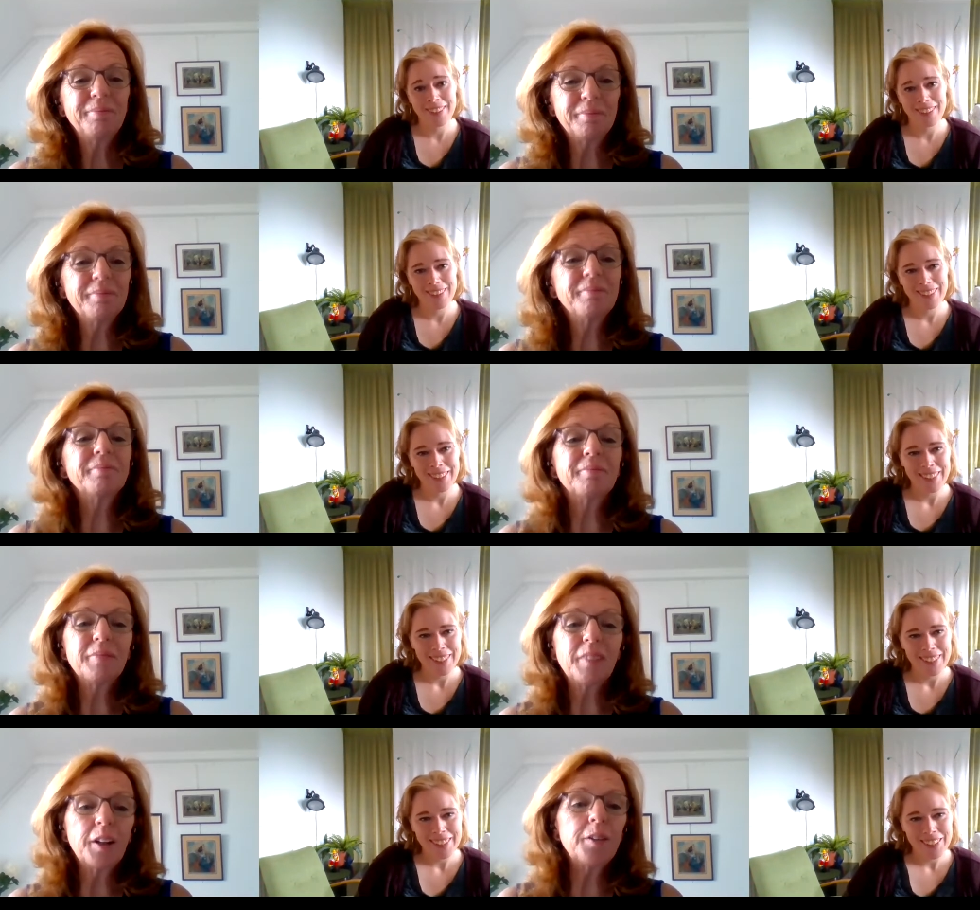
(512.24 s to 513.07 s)
Speaker 1: Mm-hmm.
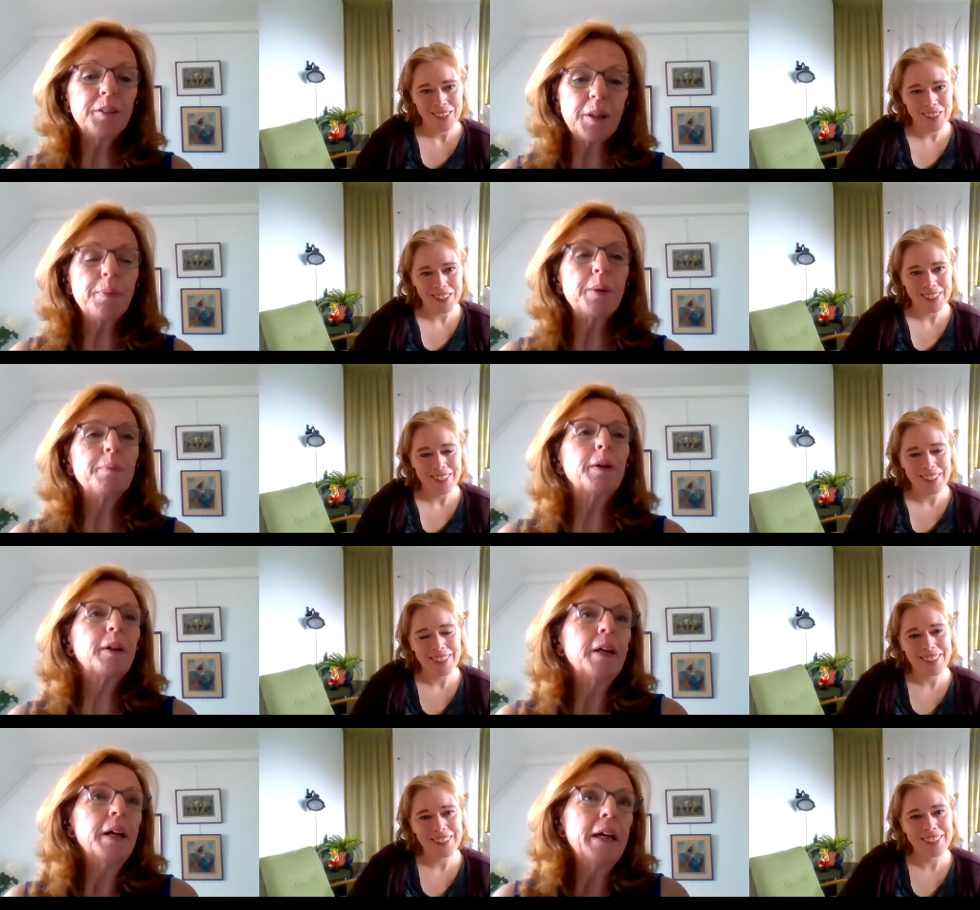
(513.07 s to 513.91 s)
And some
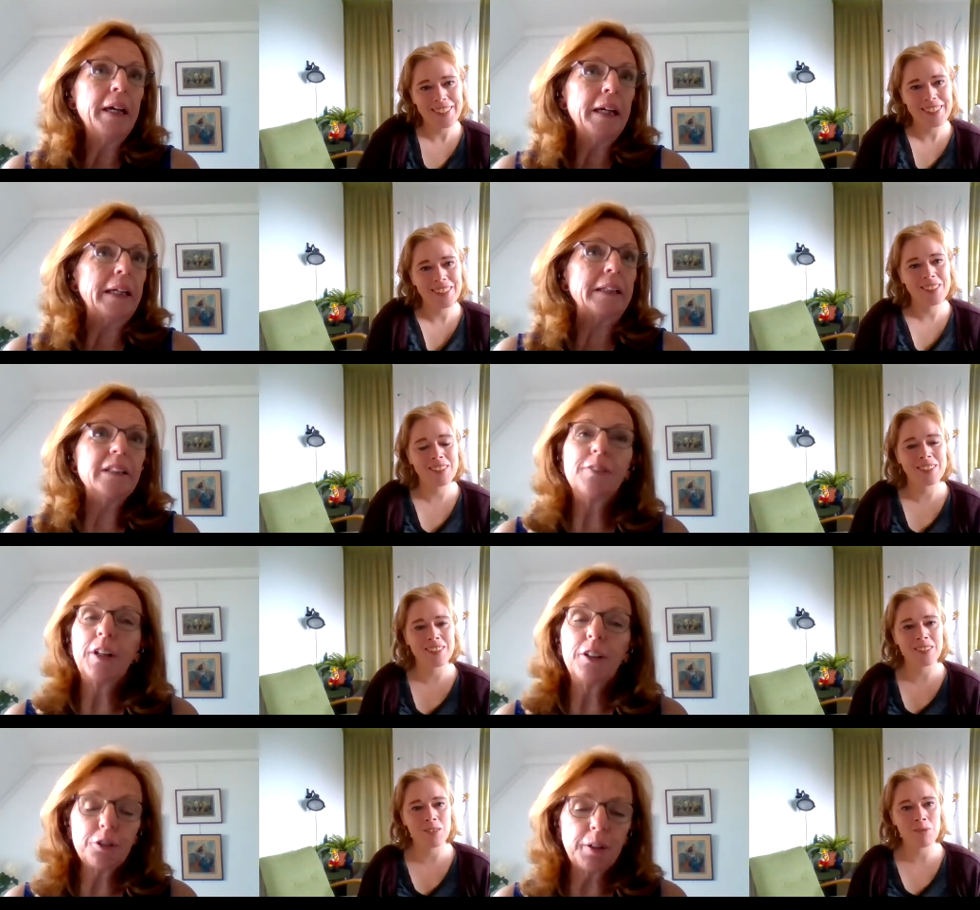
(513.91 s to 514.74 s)
people,
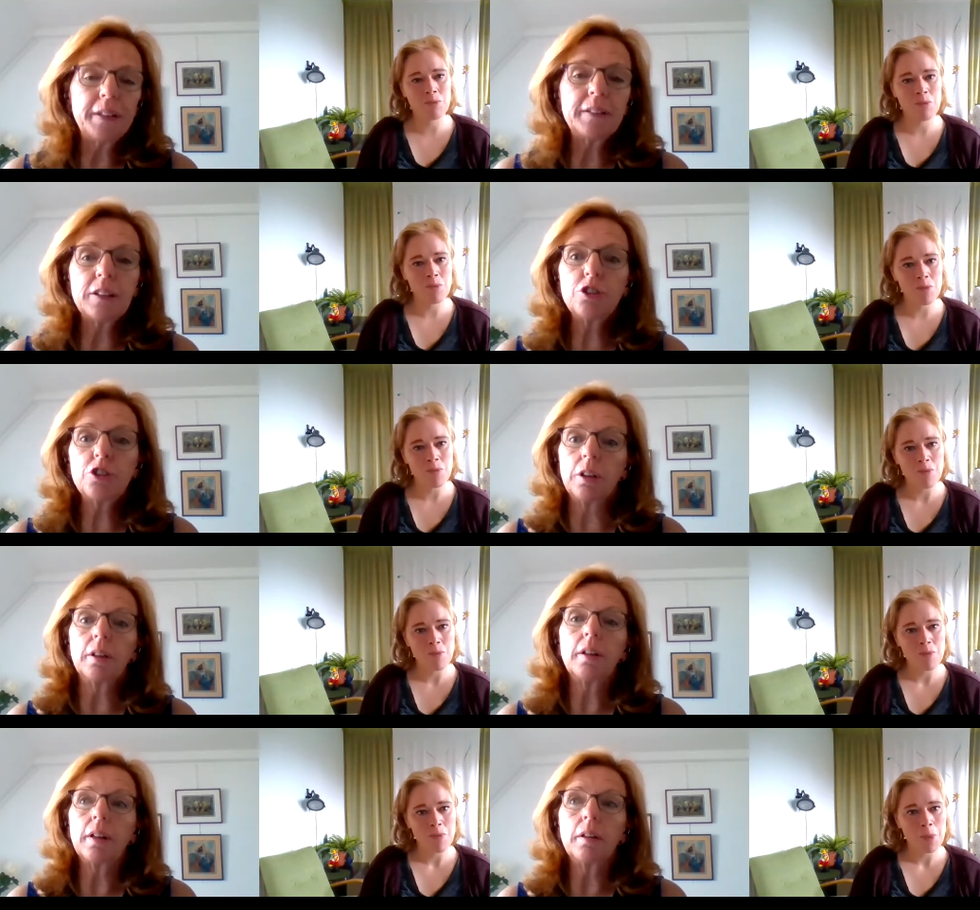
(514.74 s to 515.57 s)
even in
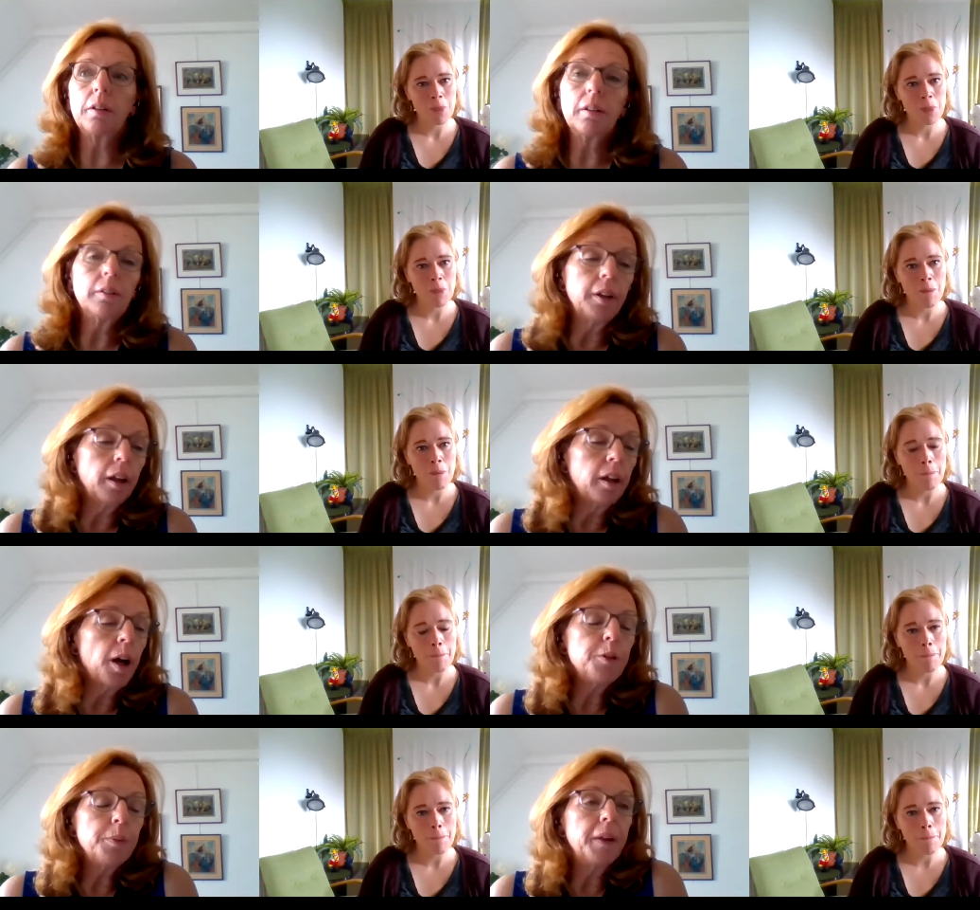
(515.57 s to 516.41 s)
transition, they'll
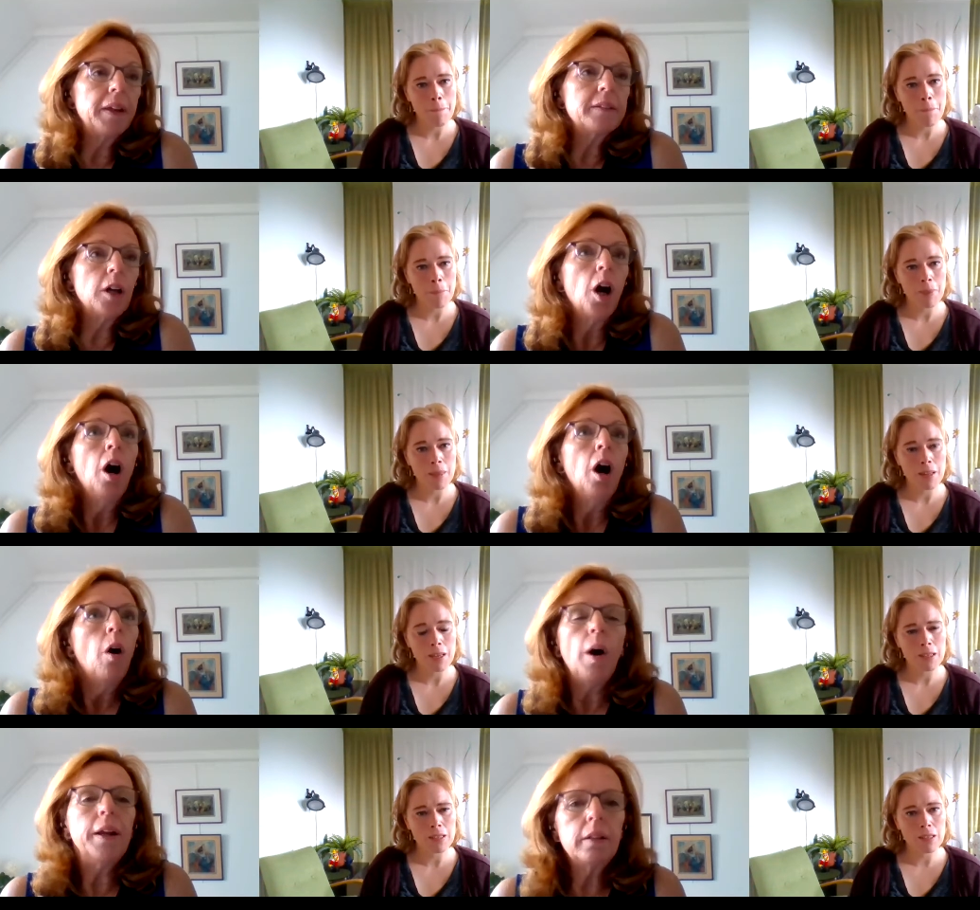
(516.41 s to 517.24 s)
come to me and they say,
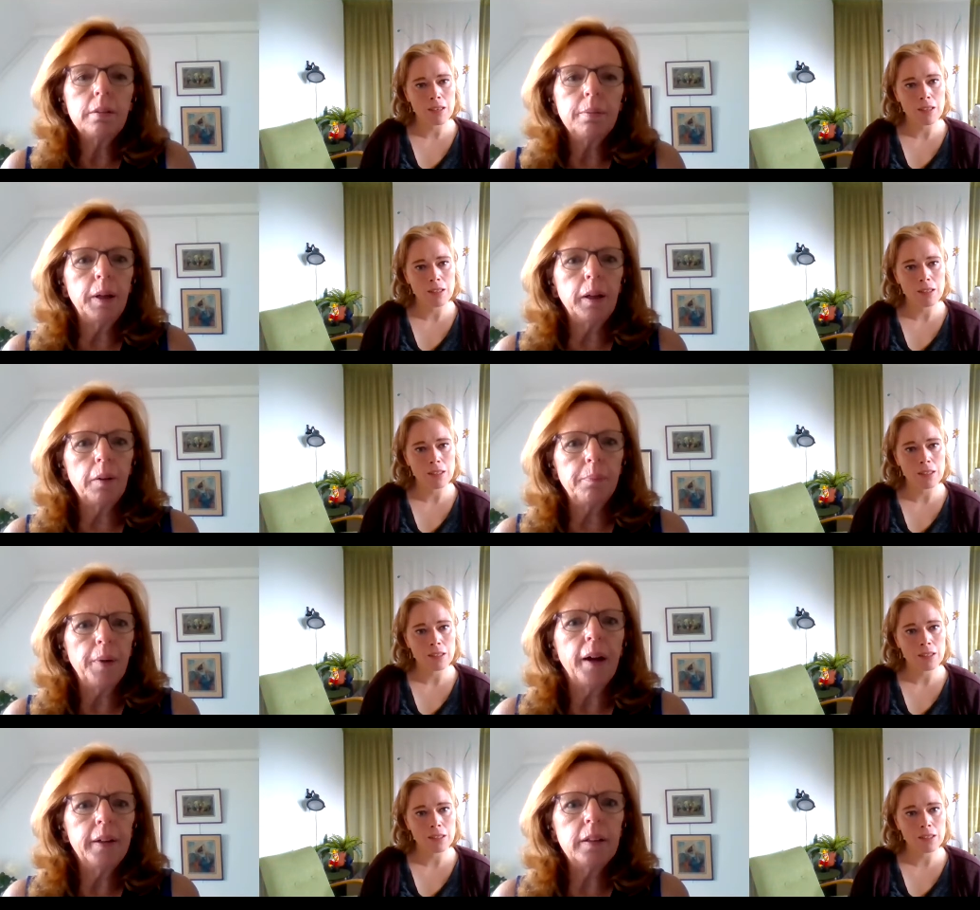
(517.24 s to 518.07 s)
oh, I need
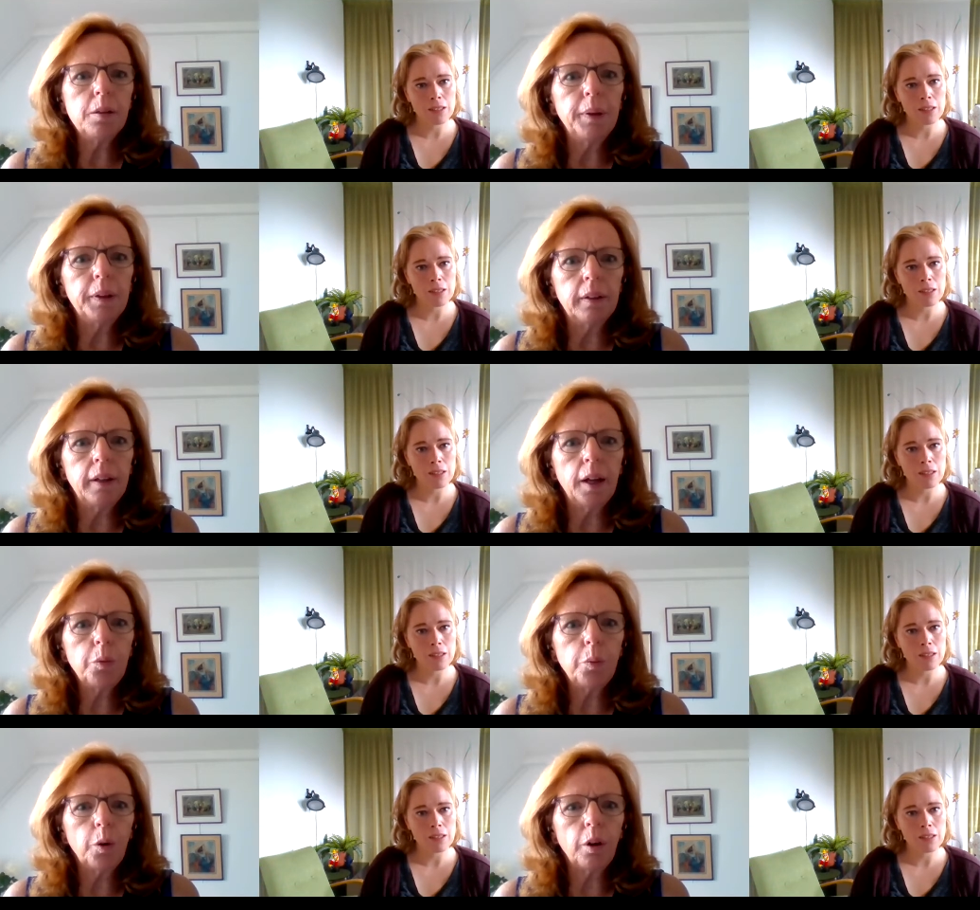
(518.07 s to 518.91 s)
to build a
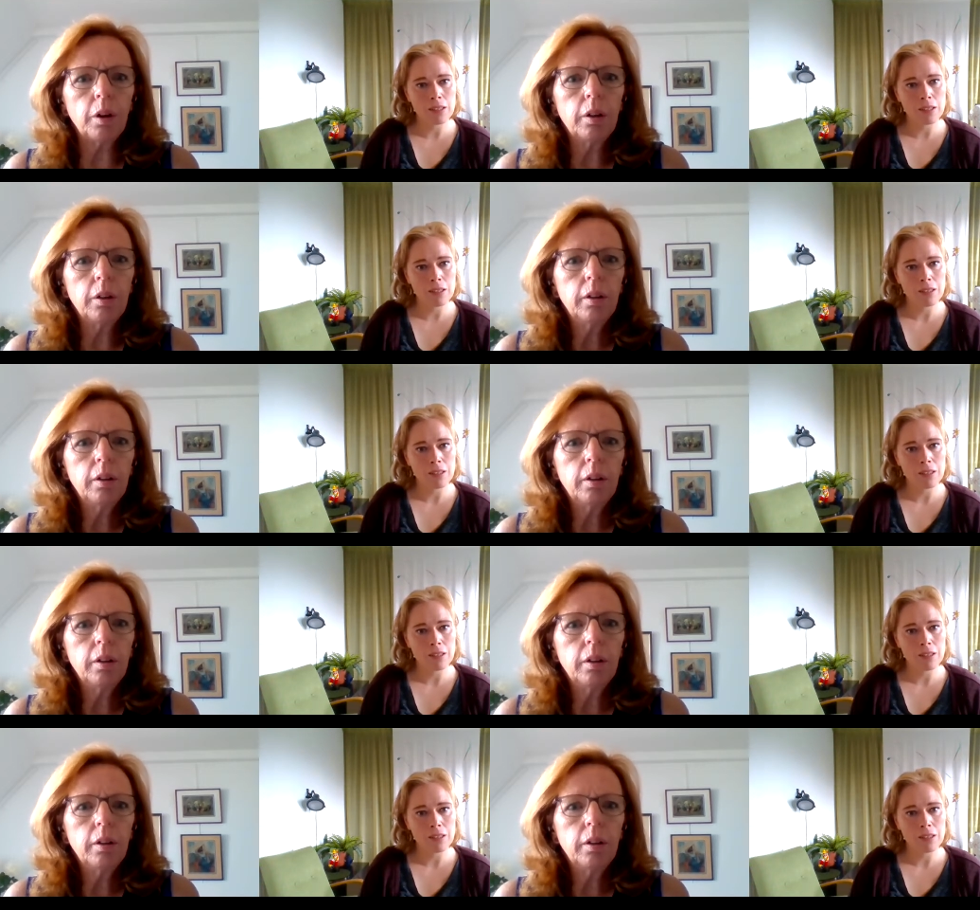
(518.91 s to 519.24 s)
network.